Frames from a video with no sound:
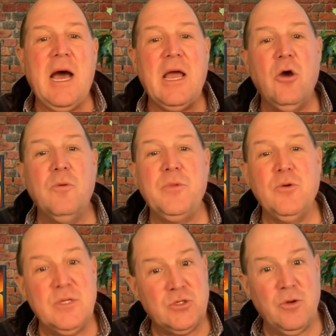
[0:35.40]
I hope
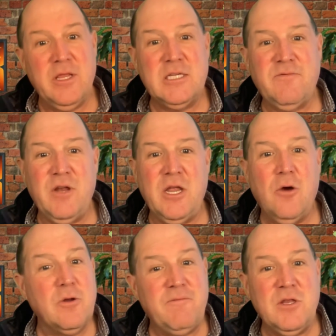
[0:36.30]
you enjoy this
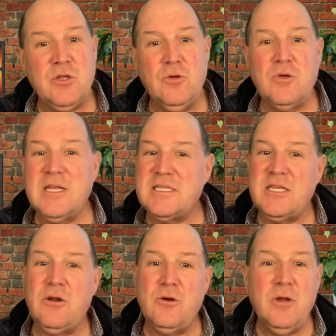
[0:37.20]
video, and if you do,
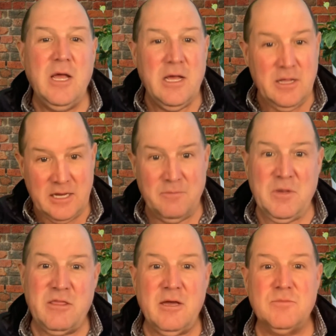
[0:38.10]
consider giving
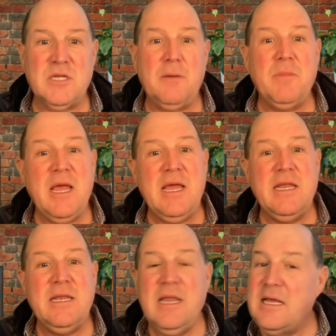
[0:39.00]
me a thumbs up
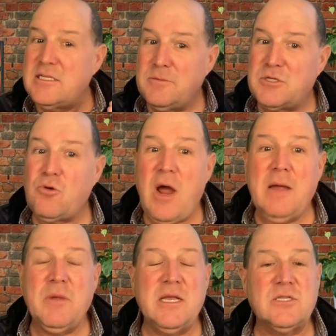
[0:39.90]
and
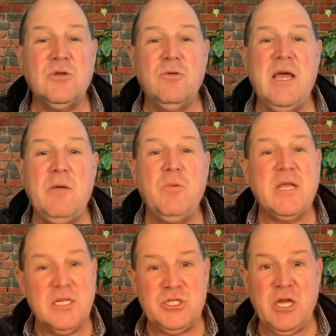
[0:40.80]
subscribing so that we
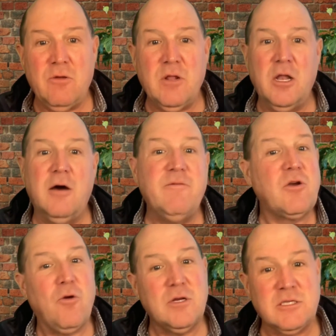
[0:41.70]
can share the love
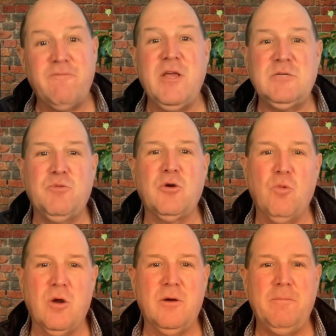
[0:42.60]
across the Facebook
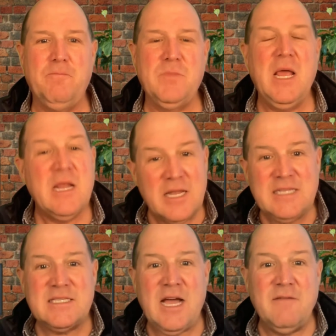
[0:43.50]
world.
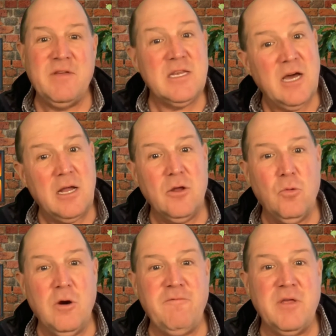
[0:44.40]
Let's dive into
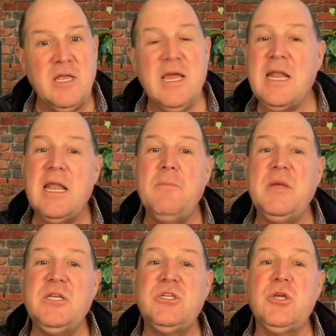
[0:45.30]
HelloWoofy and let
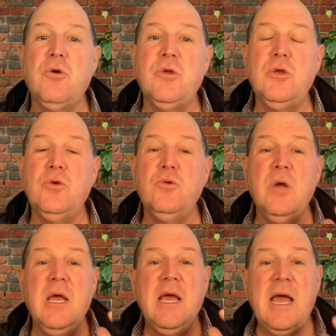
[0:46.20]
me show you
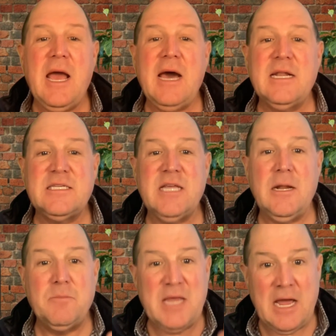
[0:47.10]
how to set
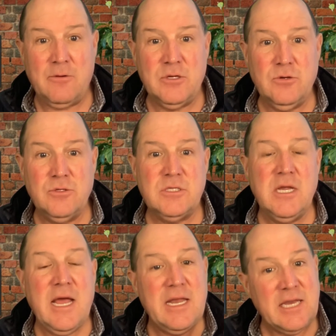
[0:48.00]
up calendars
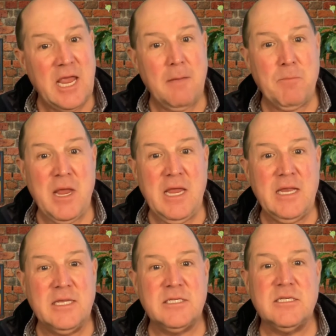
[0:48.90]
and
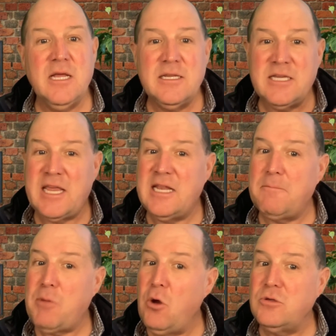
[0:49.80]
campaigns to
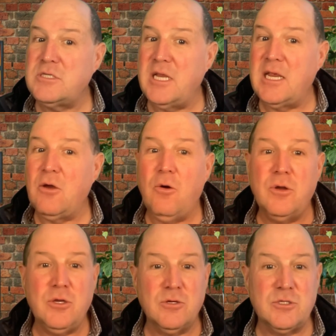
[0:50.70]
get posting
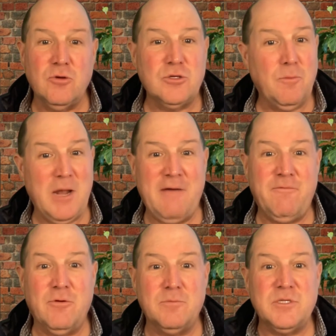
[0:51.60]
on your social
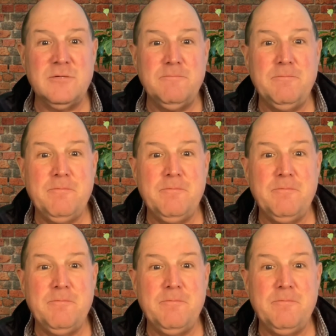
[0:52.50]
platforms.